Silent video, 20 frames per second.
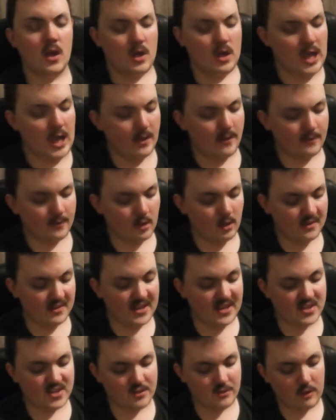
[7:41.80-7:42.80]
I got
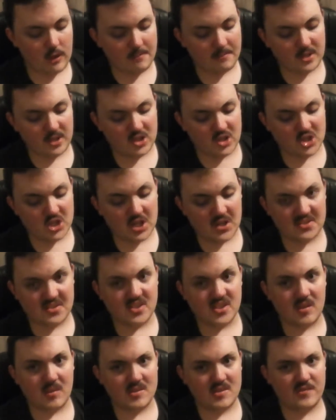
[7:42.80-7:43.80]
interrupted just
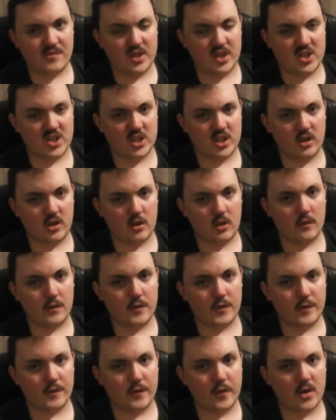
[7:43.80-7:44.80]
as I was finishing it off
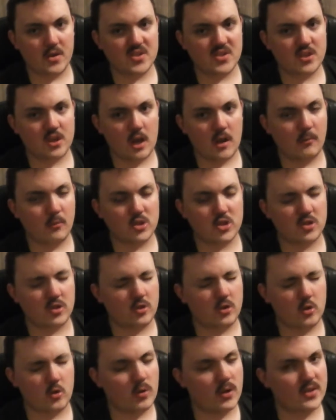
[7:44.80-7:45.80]
the first time, which
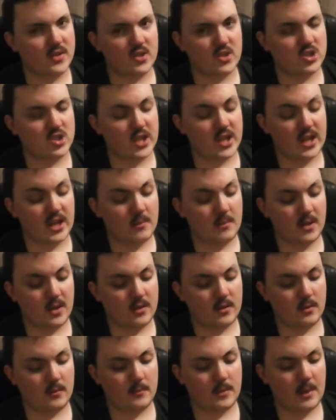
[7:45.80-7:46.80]
annoyed the shit out of me,
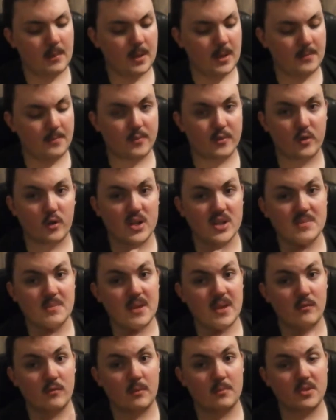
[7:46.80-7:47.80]
and my throat's
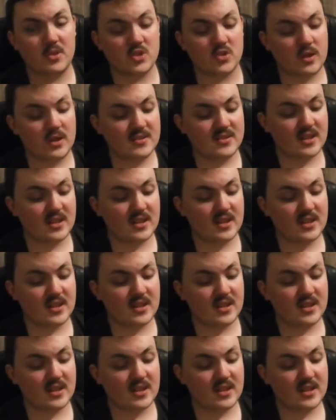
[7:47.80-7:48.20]
being ripped to shreds.